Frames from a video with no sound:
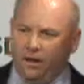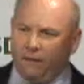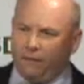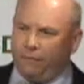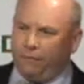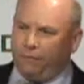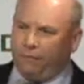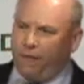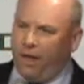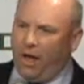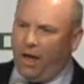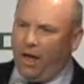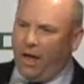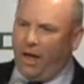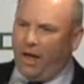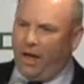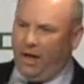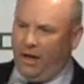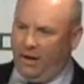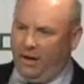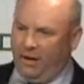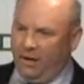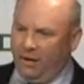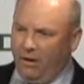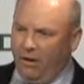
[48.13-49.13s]
that
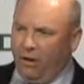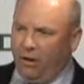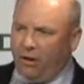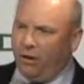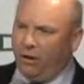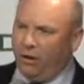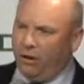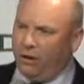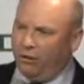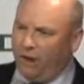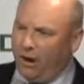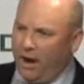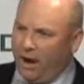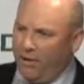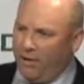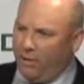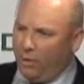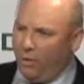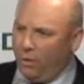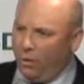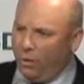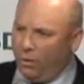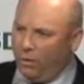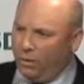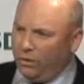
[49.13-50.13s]
fly all around
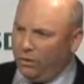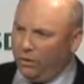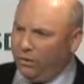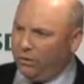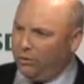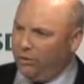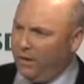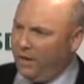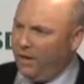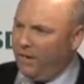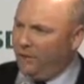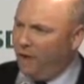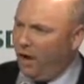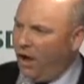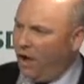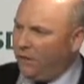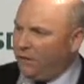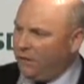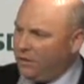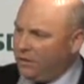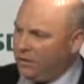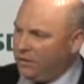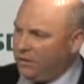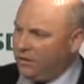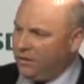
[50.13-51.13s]
the world. We have
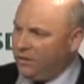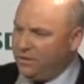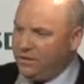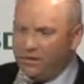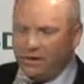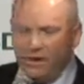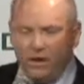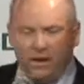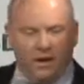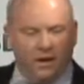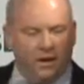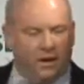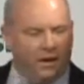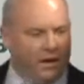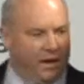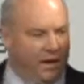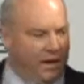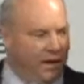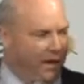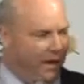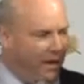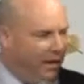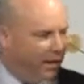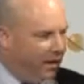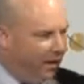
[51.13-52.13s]
offices
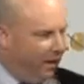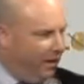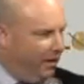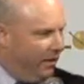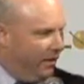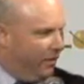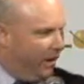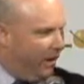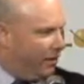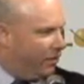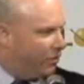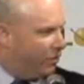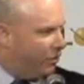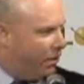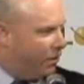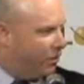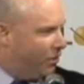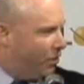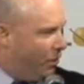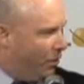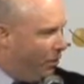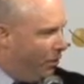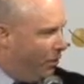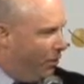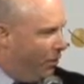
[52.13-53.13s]
uh, in countries
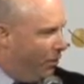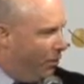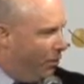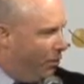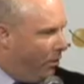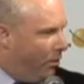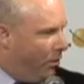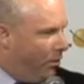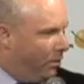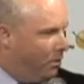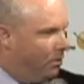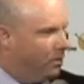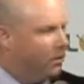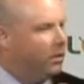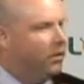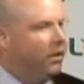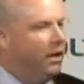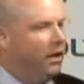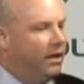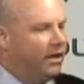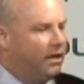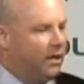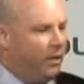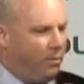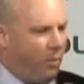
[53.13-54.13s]
all over the world
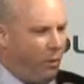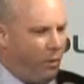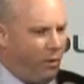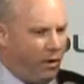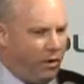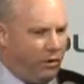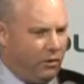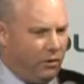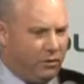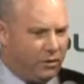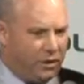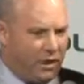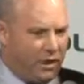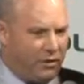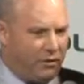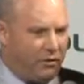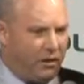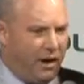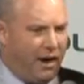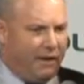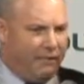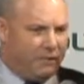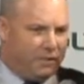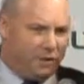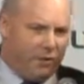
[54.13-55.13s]
supporting those
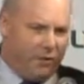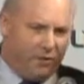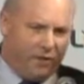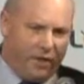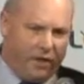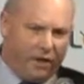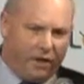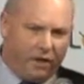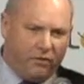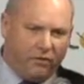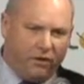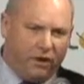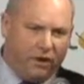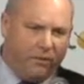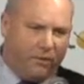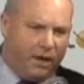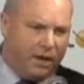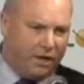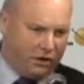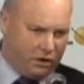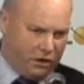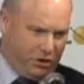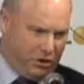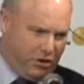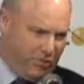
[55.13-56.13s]
aircraft. So thank you very
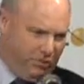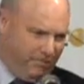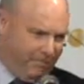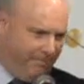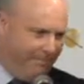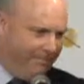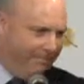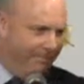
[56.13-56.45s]
much.